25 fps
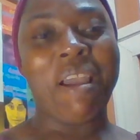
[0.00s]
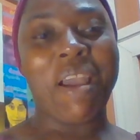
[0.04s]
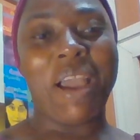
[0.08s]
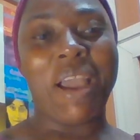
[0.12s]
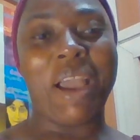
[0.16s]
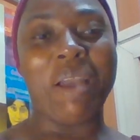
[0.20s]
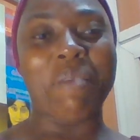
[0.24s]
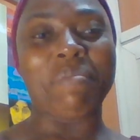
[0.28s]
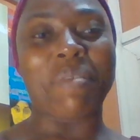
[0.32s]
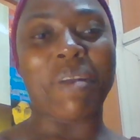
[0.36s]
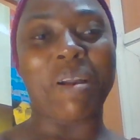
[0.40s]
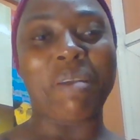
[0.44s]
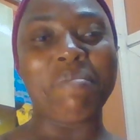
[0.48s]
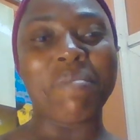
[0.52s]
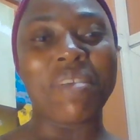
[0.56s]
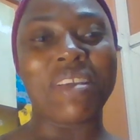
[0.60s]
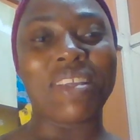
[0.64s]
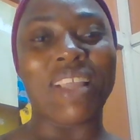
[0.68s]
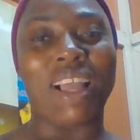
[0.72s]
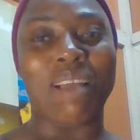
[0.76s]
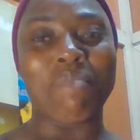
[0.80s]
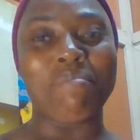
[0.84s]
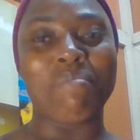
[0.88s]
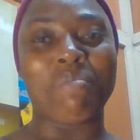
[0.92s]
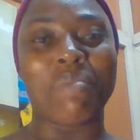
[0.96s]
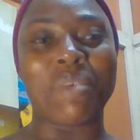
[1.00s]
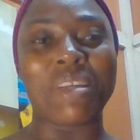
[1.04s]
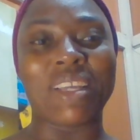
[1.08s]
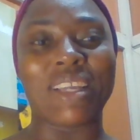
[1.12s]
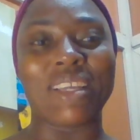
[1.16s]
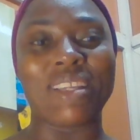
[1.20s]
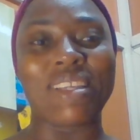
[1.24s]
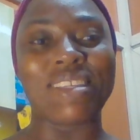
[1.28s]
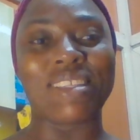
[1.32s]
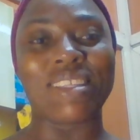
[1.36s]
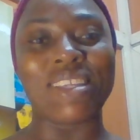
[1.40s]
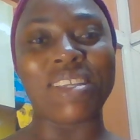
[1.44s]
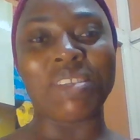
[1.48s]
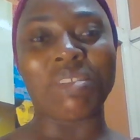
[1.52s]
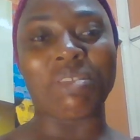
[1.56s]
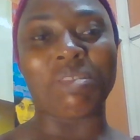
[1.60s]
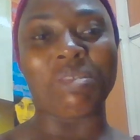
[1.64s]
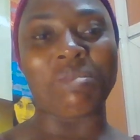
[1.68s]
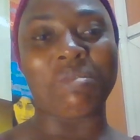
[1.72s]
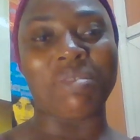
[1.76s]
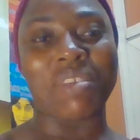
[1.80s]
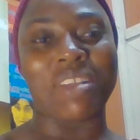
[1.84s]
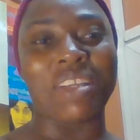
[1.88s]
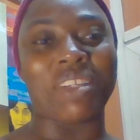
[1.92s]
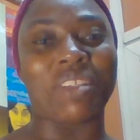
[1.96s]
I'm bringing it
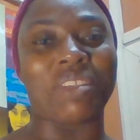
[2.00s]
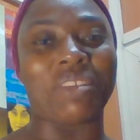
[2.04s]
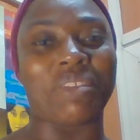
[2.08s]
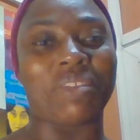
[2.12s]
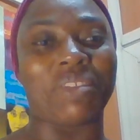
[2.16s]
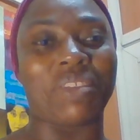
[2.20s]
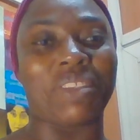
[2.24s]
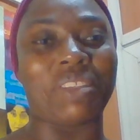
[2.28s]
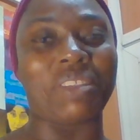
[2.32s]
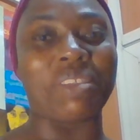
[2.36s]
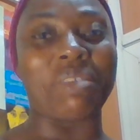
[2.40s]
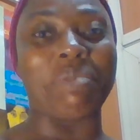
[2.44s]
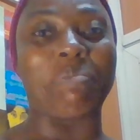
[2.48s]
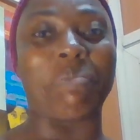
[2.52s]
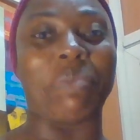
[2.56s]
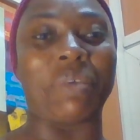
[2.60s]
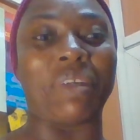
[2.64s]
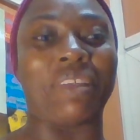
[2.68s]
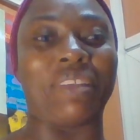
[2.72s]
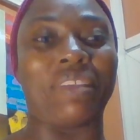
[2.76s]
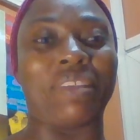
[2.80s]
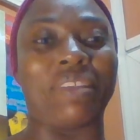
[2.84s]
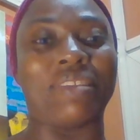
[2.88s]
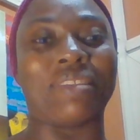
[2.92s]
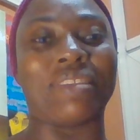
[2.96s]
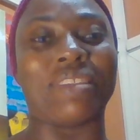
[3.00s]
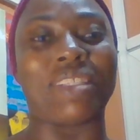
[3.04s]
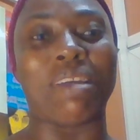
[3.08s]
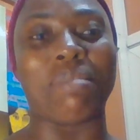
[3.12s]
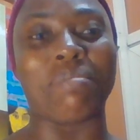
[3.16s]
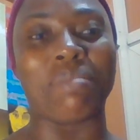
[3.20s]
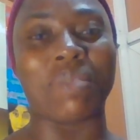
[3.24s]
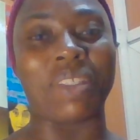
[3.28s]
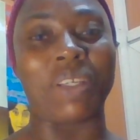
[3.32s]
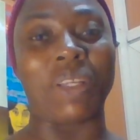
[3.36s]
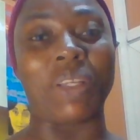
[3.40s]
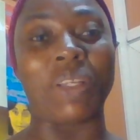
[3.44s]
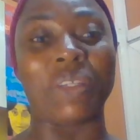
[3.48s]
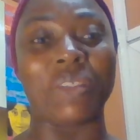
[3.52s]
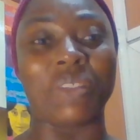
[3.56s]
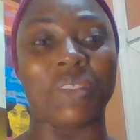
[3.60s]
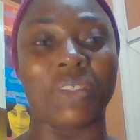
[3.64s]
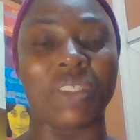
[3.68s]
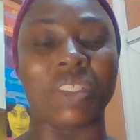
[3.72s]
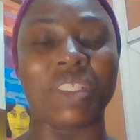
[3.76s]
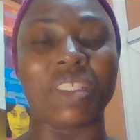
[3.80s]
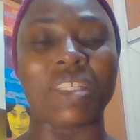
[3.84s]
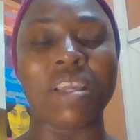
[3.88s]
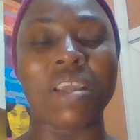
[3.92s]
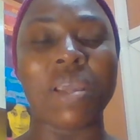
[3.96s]
into relationship
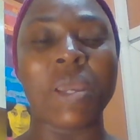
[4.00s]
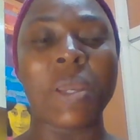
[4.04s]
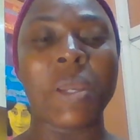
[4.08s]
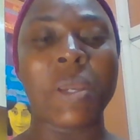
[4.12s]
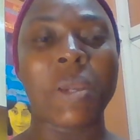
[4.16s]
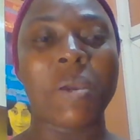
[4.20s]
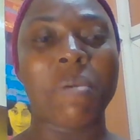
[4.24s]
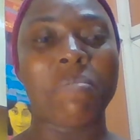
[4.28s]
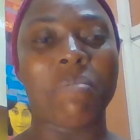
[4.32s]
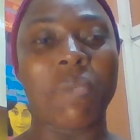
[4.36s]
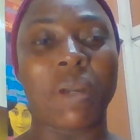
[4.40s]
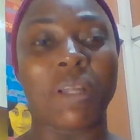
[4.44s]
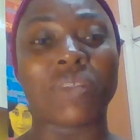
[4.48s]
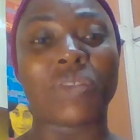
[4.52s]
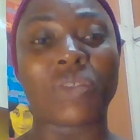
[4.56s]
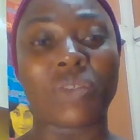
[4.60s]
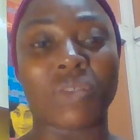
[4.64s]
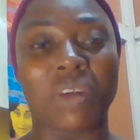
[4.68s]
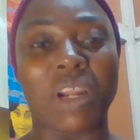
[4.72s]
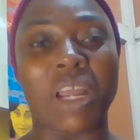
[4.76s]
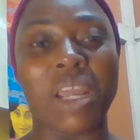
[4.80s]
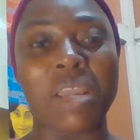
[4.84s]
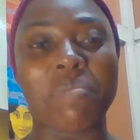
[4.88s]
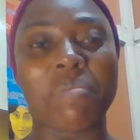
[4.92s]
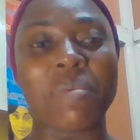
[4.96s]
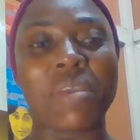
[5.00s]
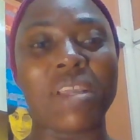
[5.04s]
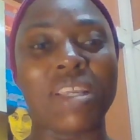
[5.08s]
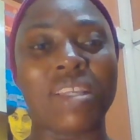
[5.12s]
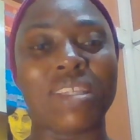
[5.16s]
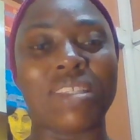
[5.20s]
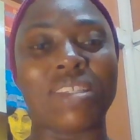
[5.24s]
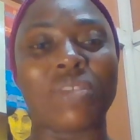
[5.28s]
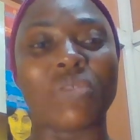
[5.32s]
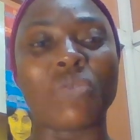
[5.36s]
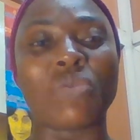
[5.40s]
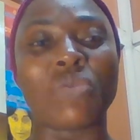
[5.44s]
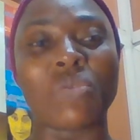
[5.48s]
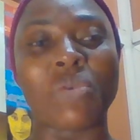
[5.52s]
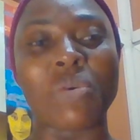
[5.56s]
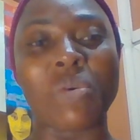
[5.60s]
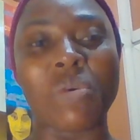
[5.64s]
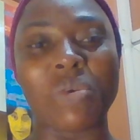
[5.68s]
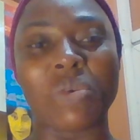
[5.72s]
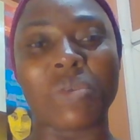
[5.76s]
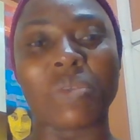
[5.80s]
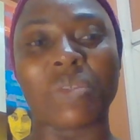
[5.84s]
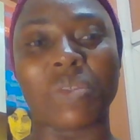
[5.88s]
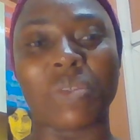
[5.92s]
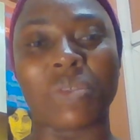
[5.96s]
terminology. My tribe is
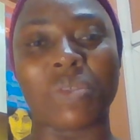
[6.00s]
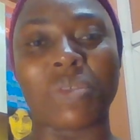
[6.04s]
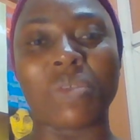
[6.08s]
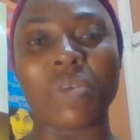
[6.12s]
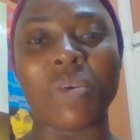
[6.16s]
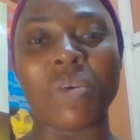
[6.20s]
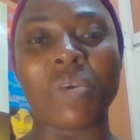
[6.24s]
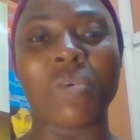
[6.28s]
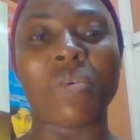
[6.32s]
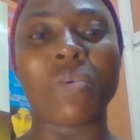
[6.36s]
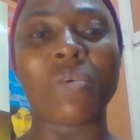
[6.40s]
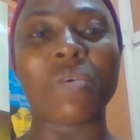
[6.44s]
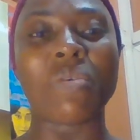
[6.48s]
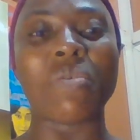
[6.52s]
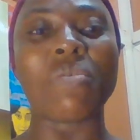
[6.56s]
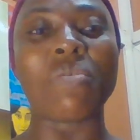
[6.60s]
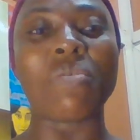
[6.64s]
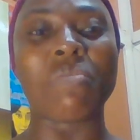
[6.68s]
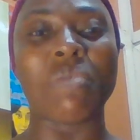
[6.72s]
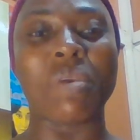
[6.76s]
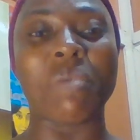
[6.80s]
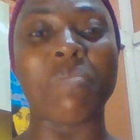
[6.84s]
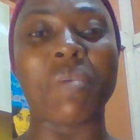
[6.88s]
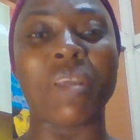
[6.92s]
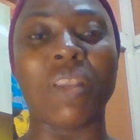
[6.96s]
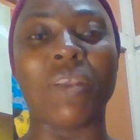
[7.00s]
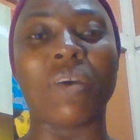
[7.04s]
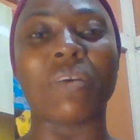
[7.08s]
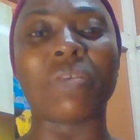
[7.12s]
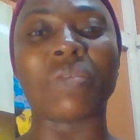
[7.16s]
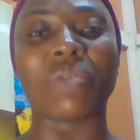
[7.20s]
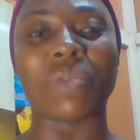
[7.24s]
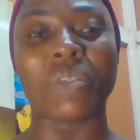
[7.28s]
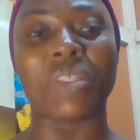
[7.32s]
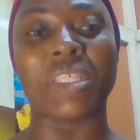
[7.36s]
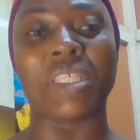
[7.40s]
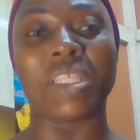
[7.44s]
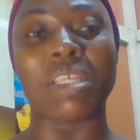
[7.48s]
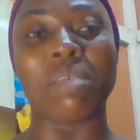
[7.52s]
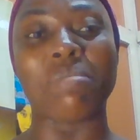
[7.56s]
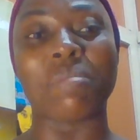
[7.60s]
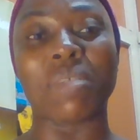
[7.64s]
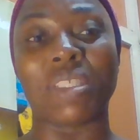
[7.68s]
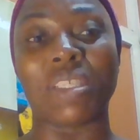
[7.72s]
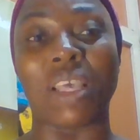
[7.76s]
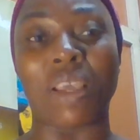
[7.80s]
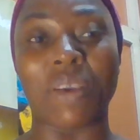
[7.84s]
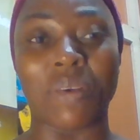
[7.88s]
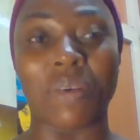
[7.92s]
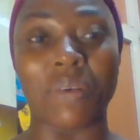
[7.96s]
those who we belong to the same
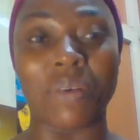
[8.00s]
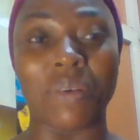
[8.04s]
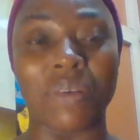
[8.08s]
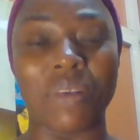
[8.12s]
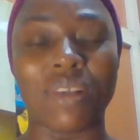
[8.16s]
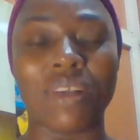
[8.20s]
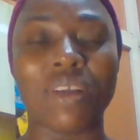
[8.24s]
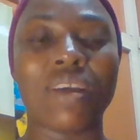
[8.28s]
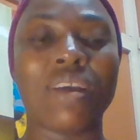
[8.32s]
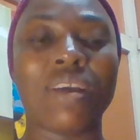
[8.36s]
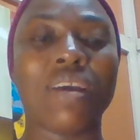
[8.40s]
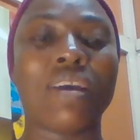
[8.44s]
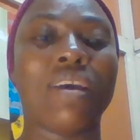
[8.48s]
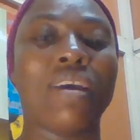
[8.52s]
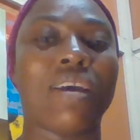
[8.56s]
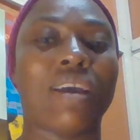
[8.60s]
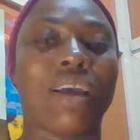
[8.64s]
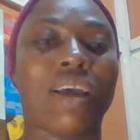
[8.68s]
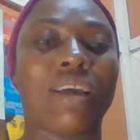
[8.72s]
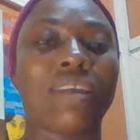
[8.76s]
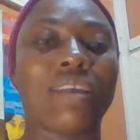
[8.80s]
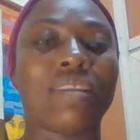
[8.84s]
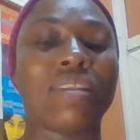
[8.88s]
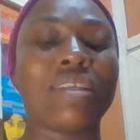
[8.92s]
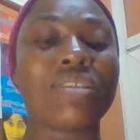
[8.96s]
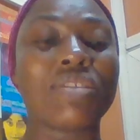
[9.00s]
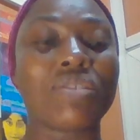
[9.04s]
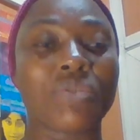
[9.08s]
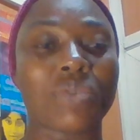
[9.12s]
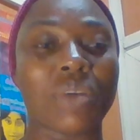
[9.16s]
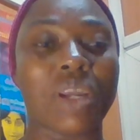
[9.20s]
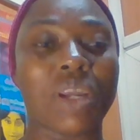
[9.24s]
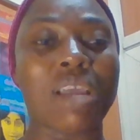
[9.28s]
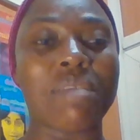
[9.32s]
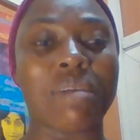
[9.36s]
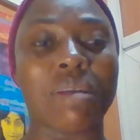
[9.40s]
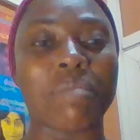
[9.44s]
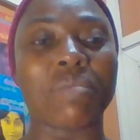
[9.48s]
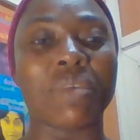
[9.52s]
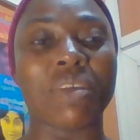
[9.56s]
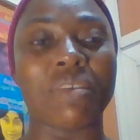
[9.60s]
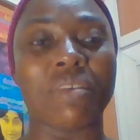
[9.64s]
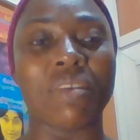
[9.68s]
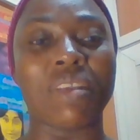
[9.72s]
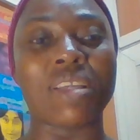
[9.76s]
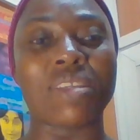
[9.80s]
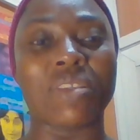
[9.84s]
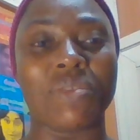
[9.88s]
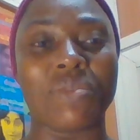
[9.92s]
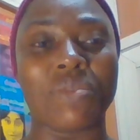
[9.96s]
circle, and this tribe I'm
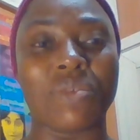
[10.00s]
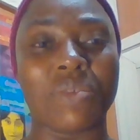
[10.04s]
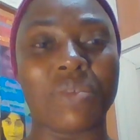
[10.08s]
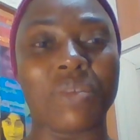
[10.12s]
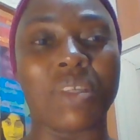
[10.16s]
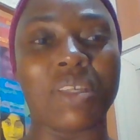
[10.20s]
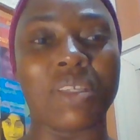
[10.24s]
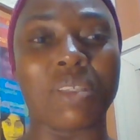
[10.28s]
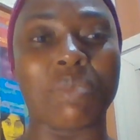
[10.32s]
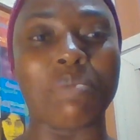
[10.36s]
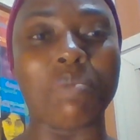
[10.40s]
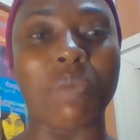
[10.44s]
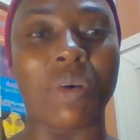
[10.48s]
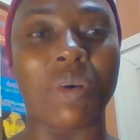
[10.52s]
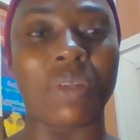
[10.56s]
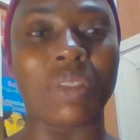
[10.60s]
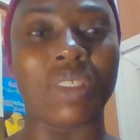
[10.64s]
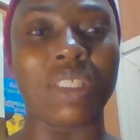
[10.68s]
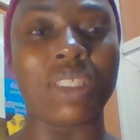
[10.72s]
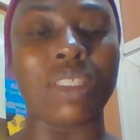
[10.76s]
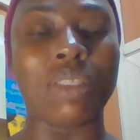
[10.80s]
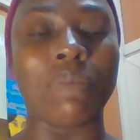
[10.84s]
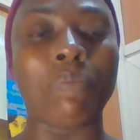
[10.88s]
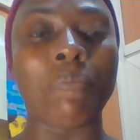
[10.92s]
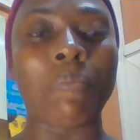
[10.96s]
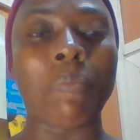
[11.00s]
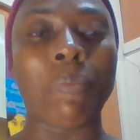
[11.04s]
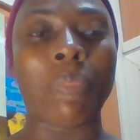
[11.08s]
relating to this morning